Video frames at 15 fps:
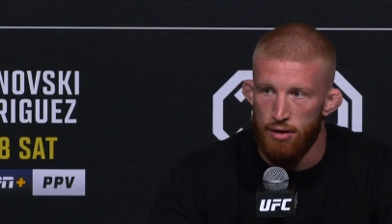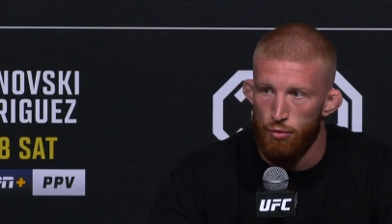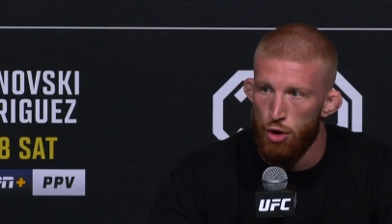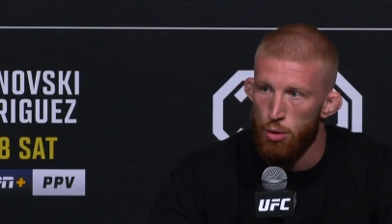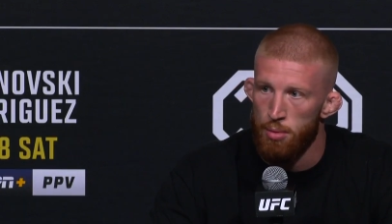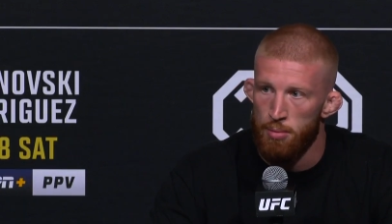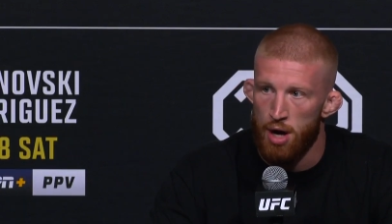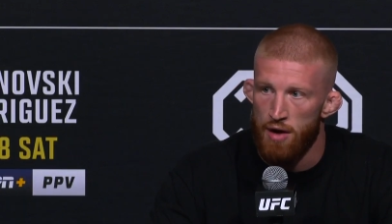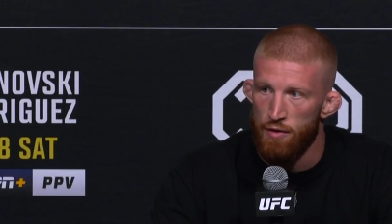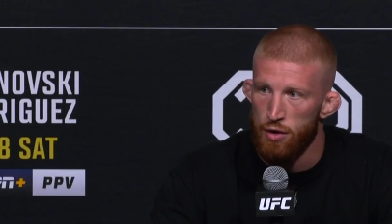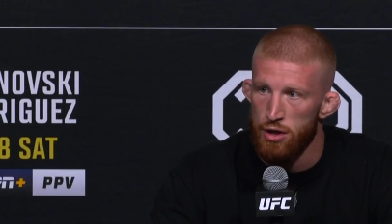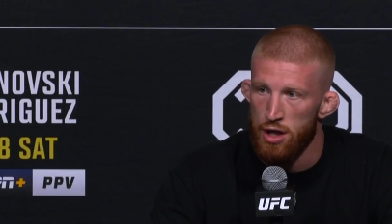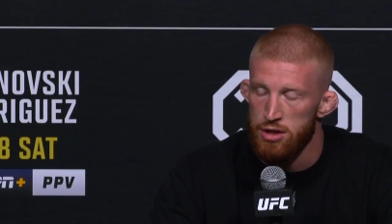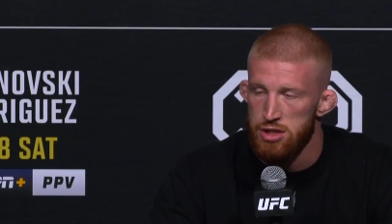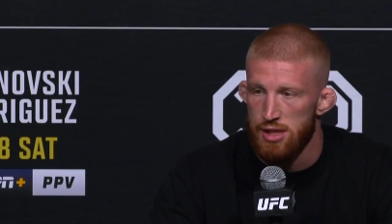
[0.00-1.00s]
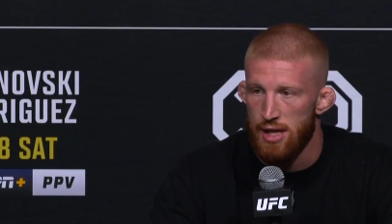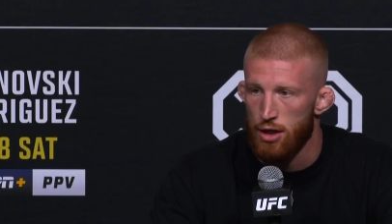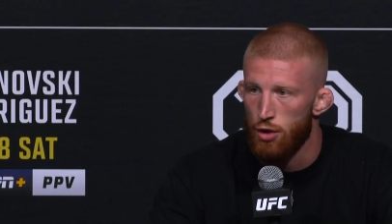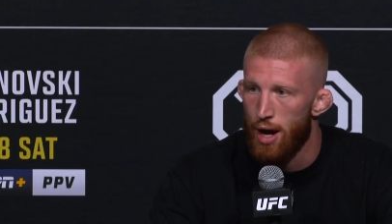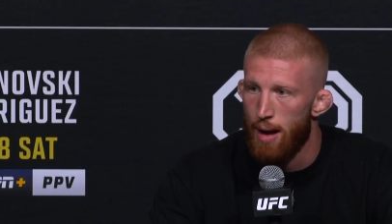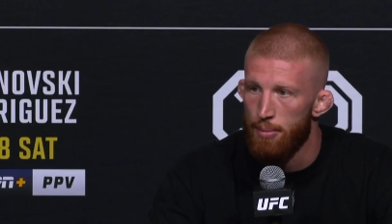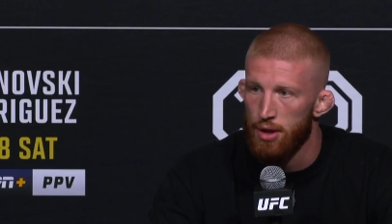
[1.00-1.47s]
Roman Bravo Young just had a
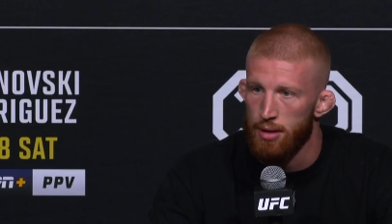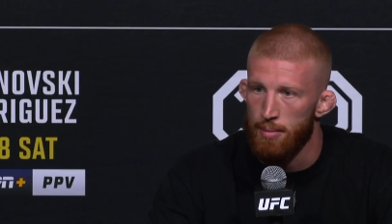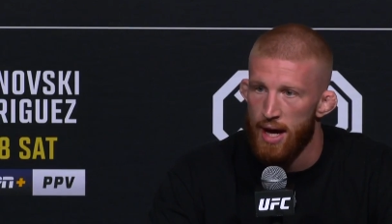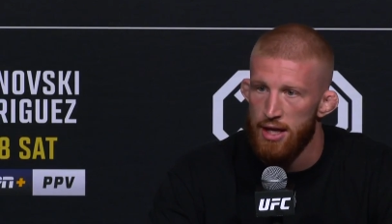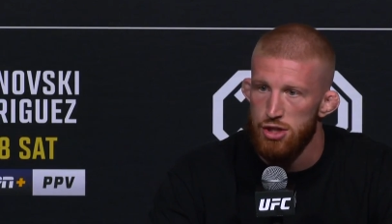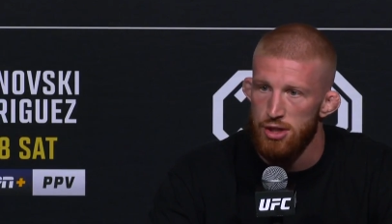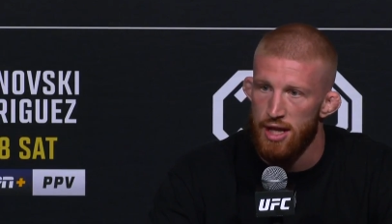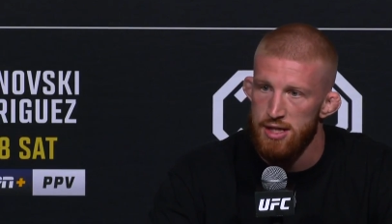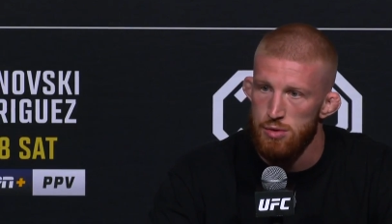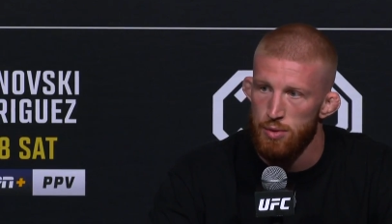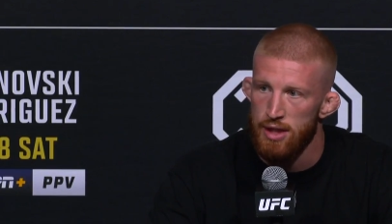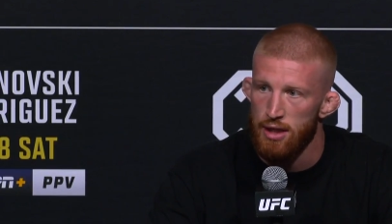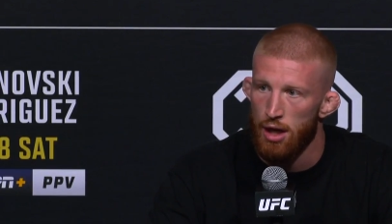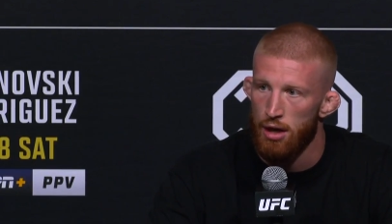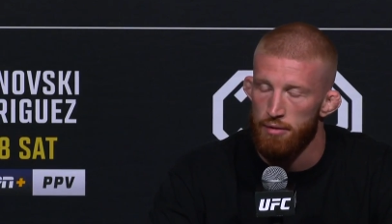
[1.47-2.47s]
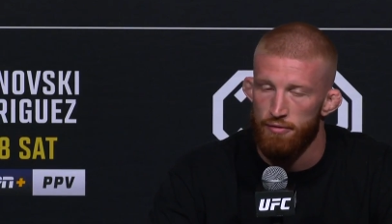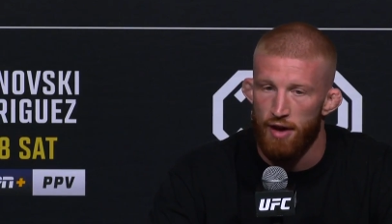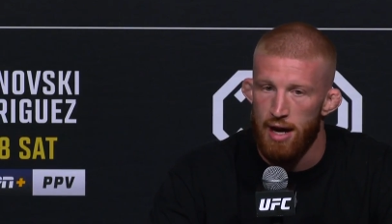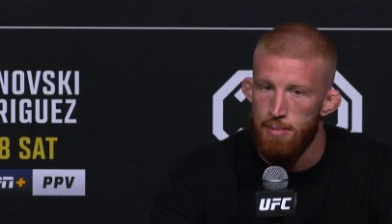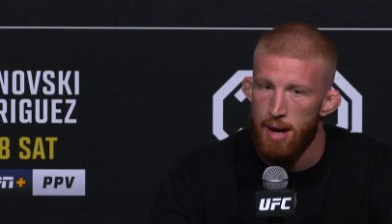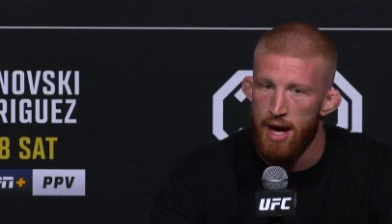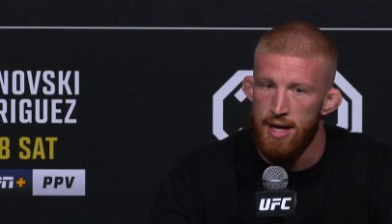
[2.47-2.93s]
grappling match last week on
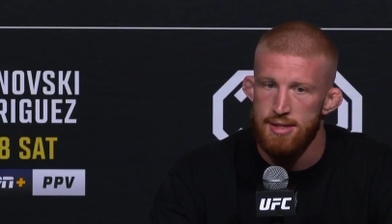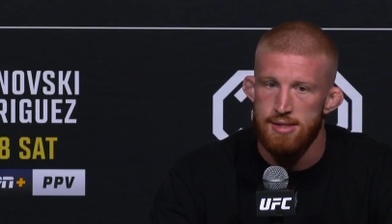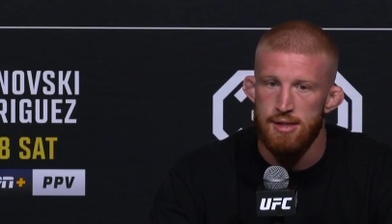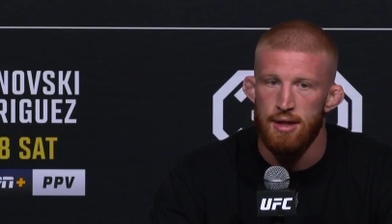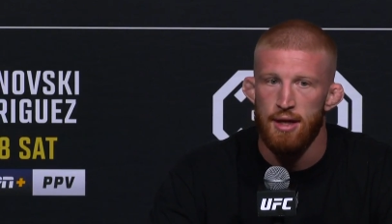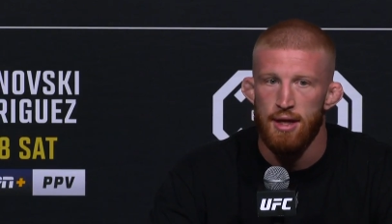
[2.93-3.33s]
Fight Pass.